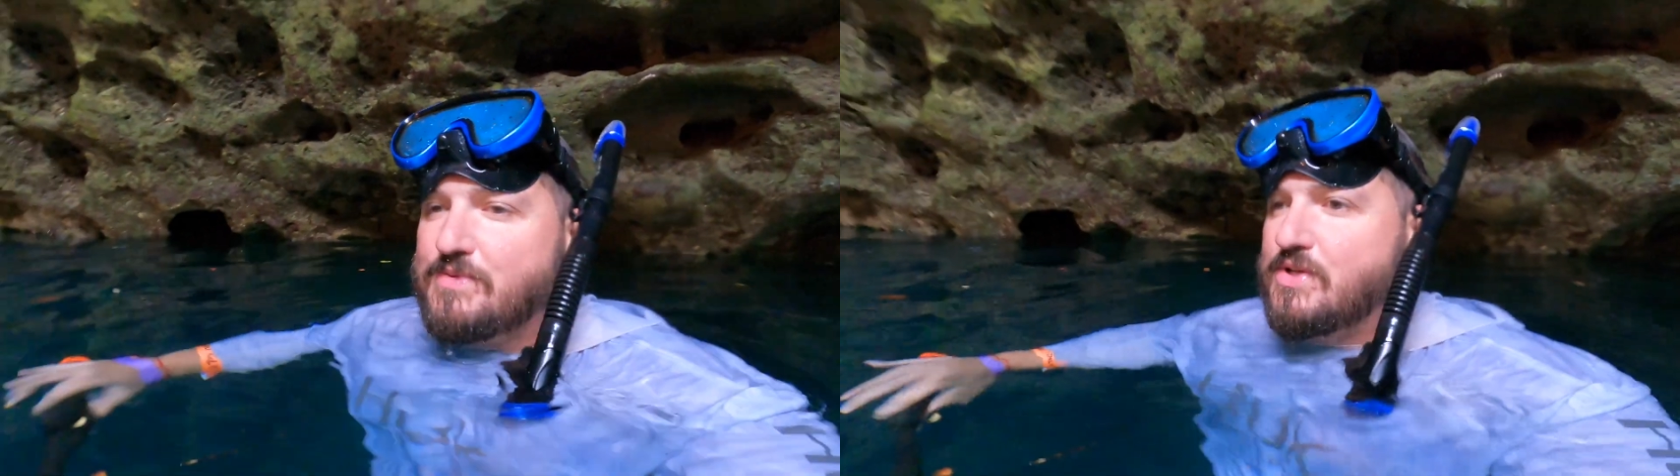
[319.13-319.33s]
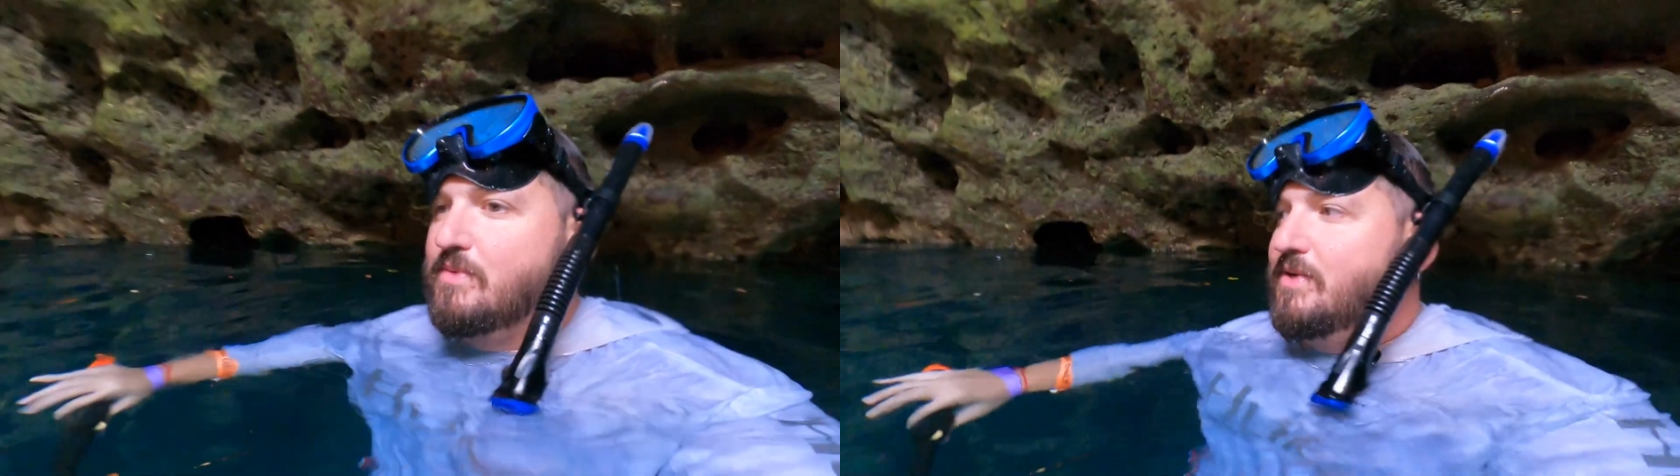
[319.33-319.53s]

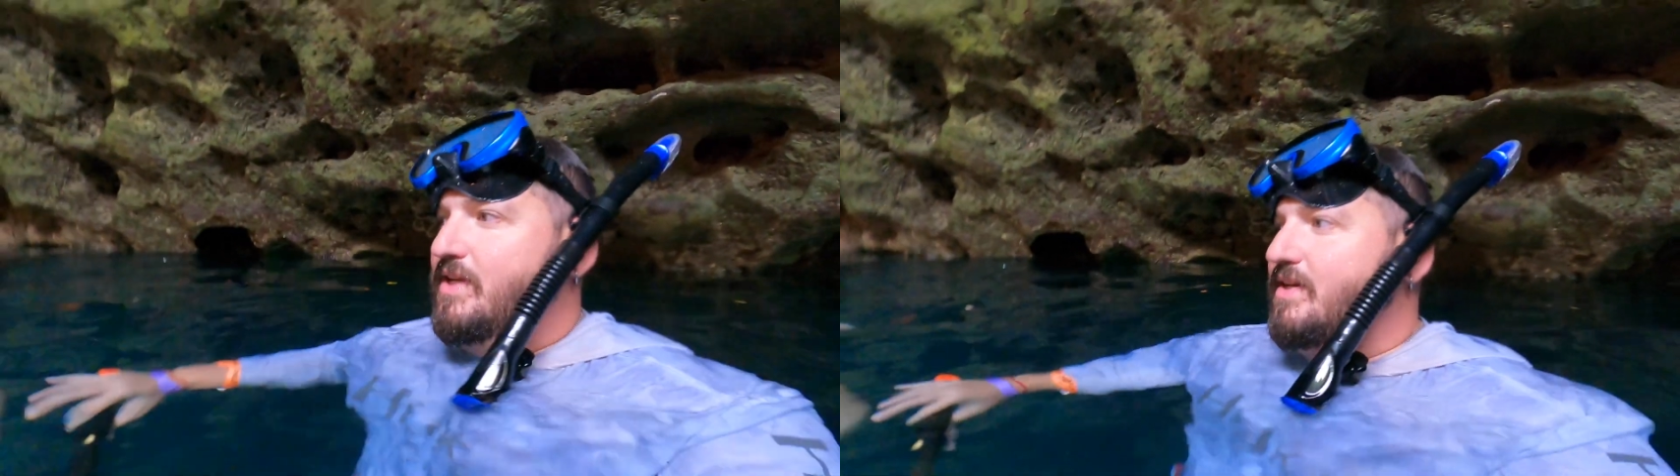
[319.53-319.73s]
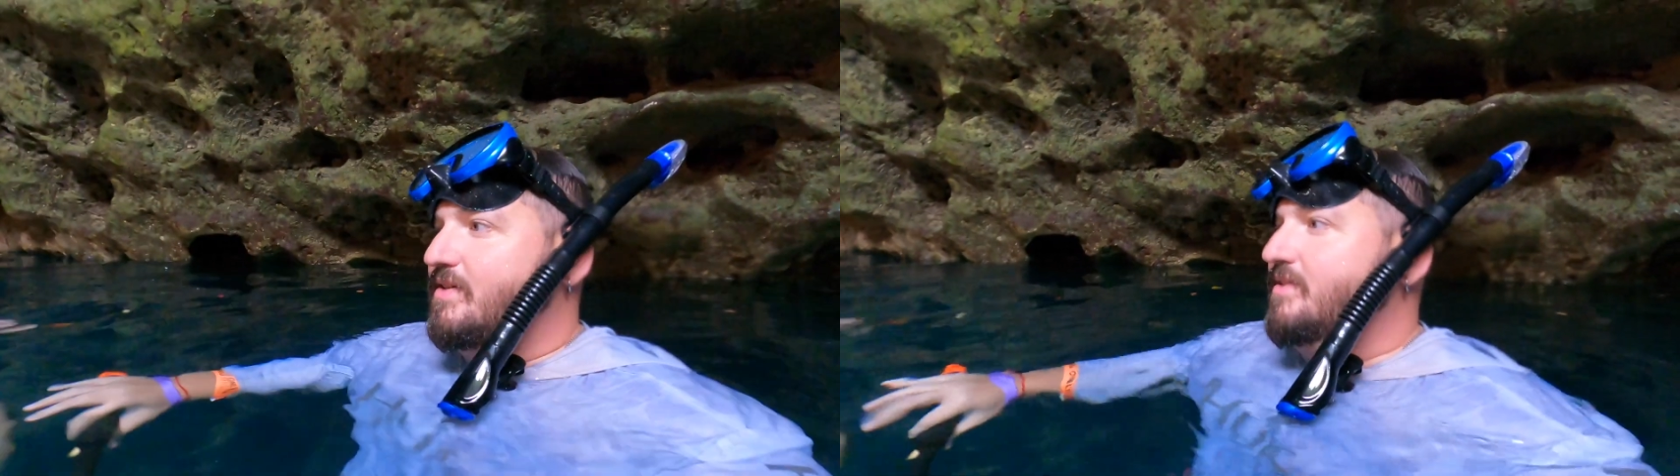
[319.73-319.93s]
I would scuba
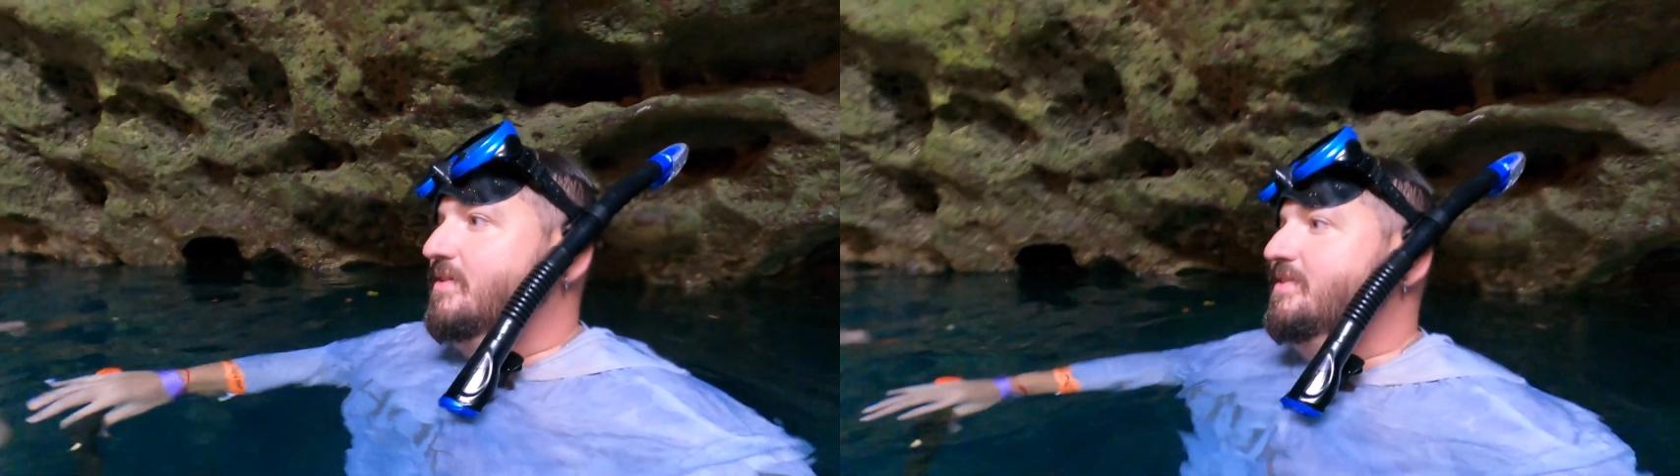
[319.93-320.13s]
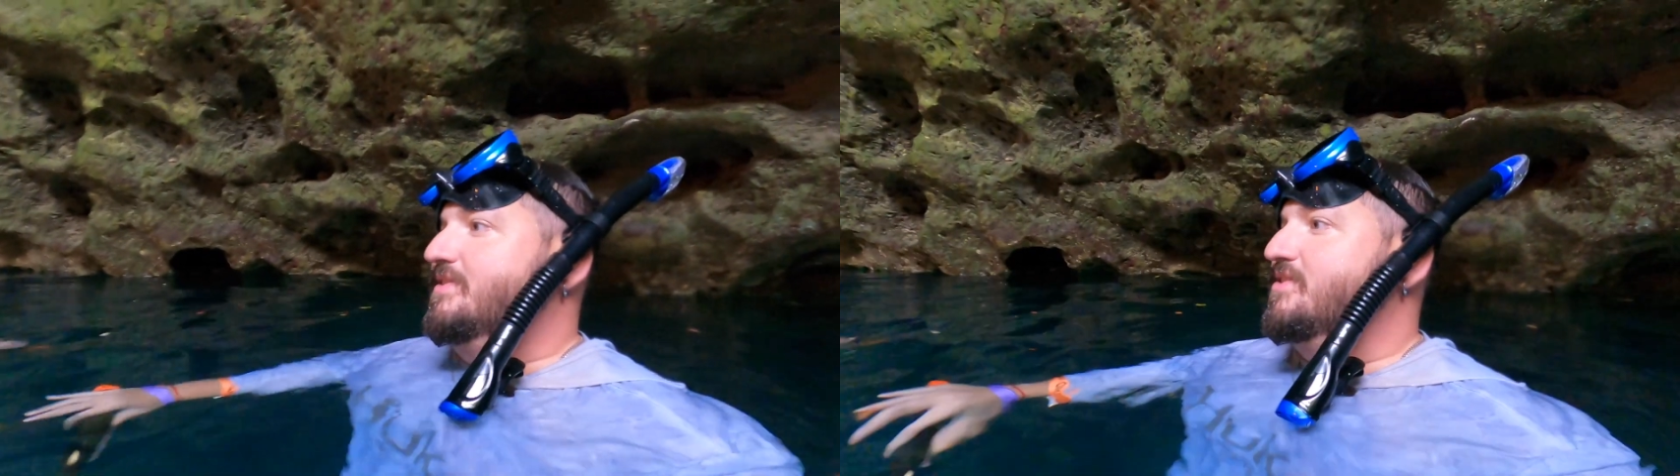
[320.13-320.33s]
here,
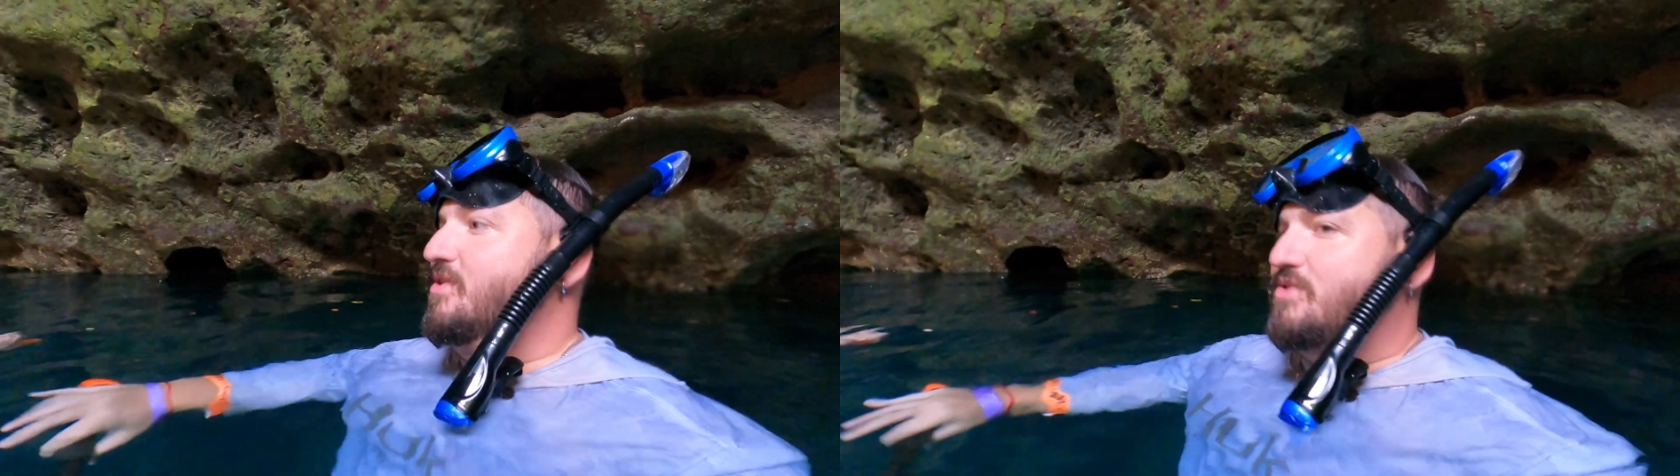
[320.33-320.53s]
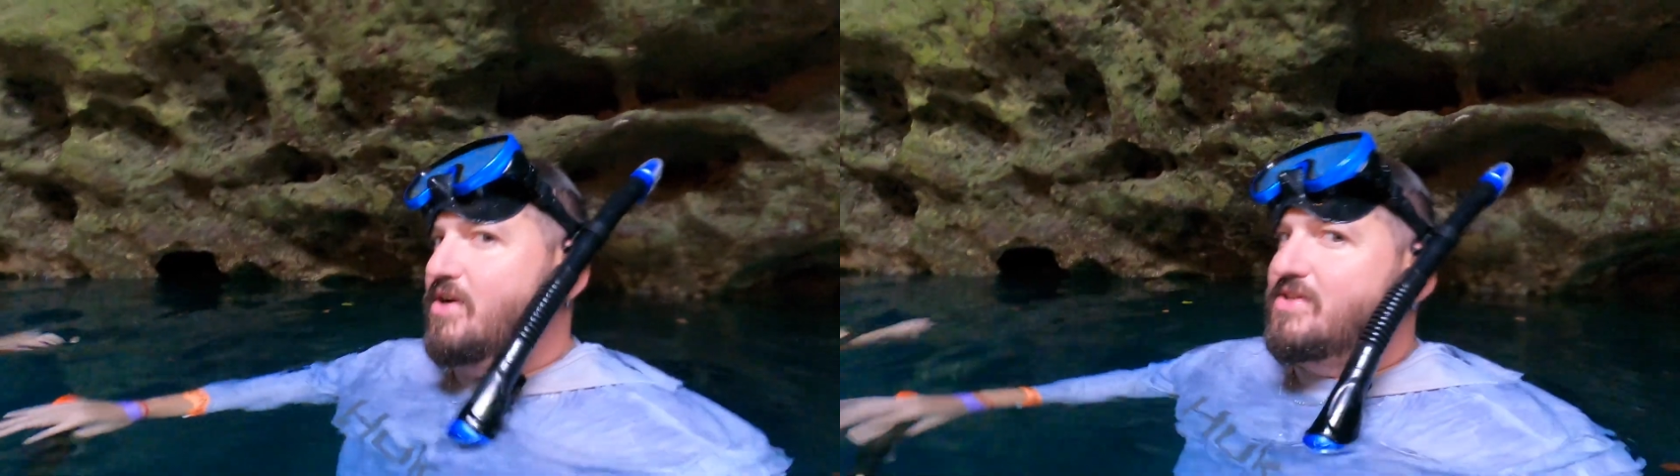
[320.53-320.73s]

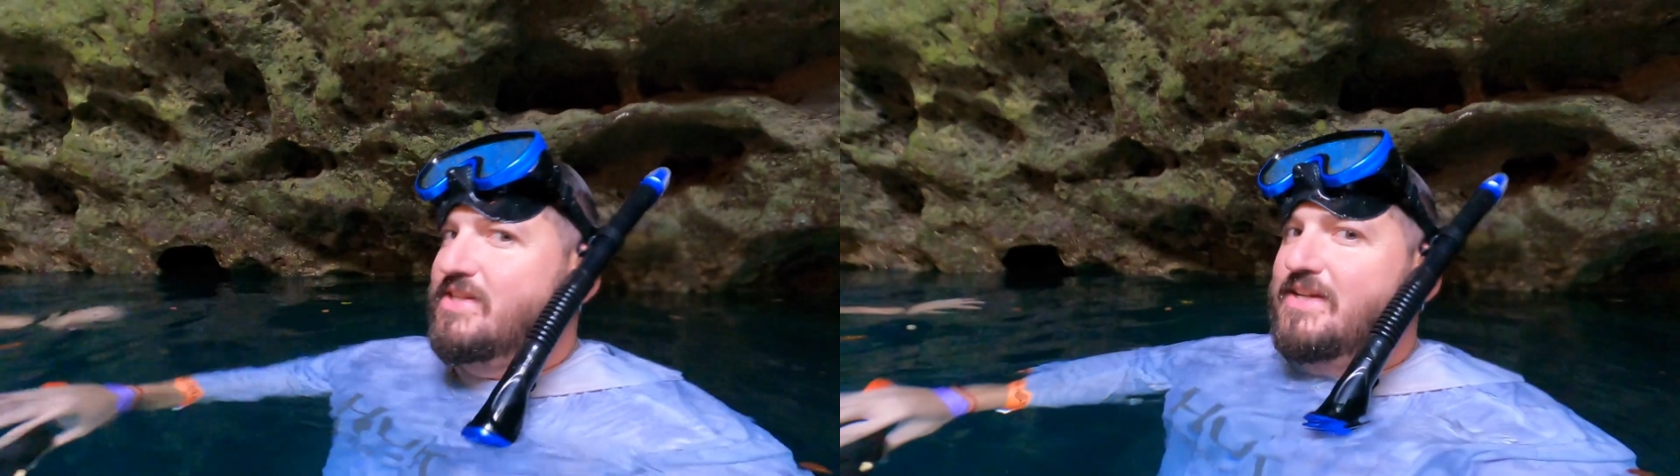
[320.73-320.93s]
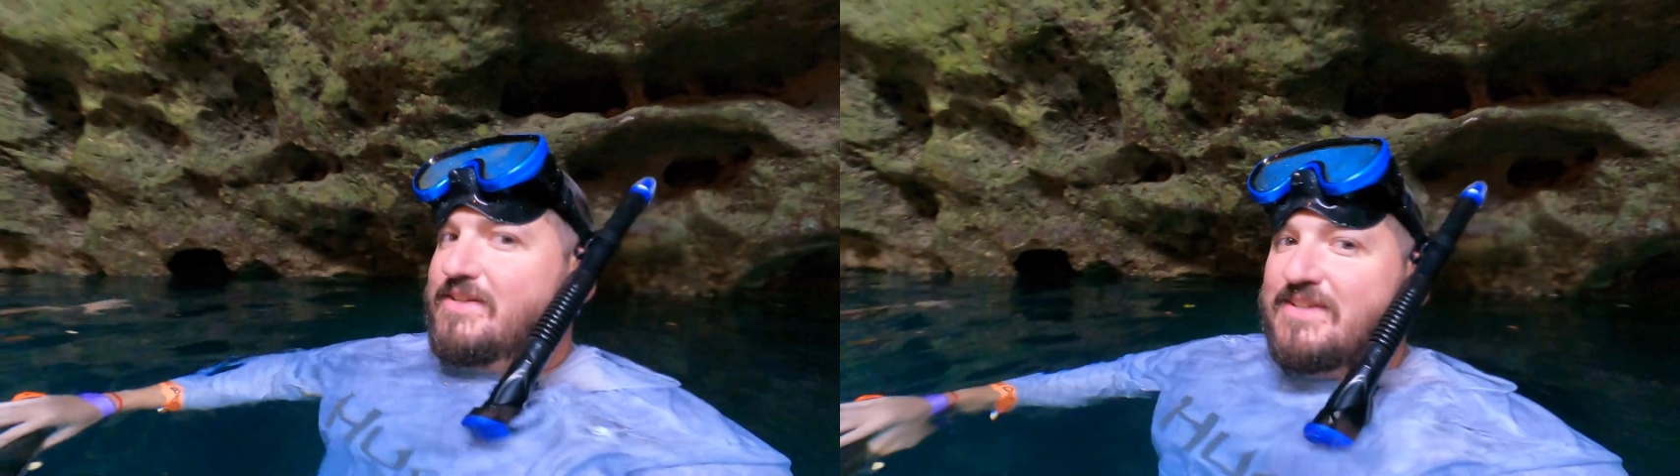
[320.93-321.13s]
there's no
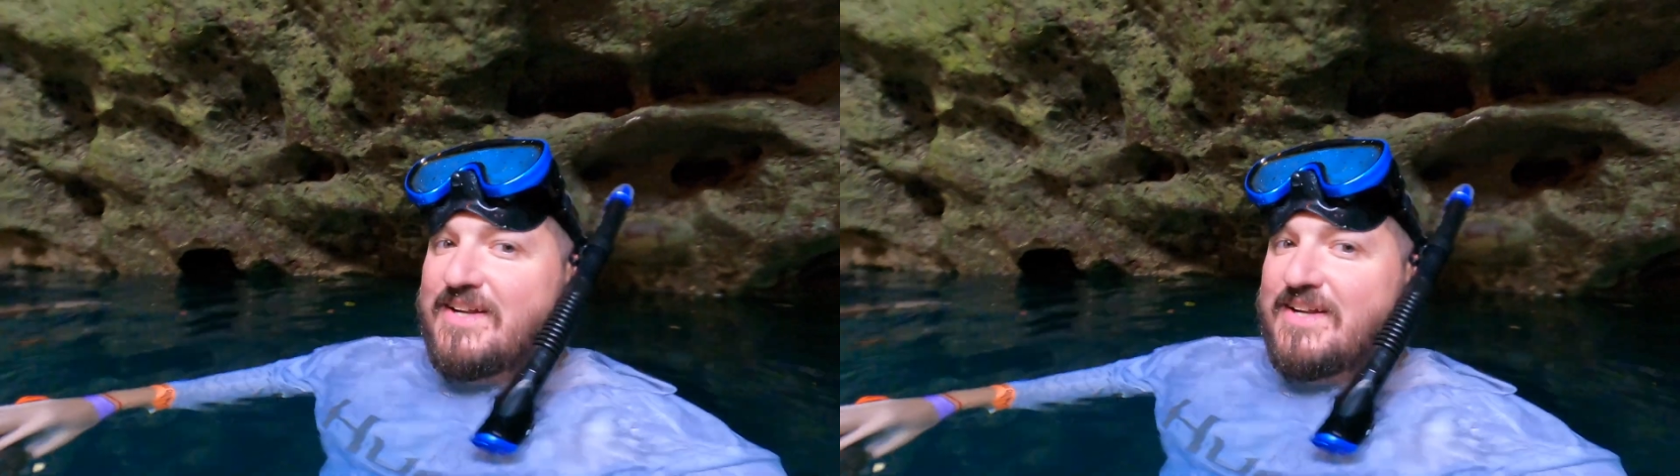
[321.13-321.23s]
sharks in here.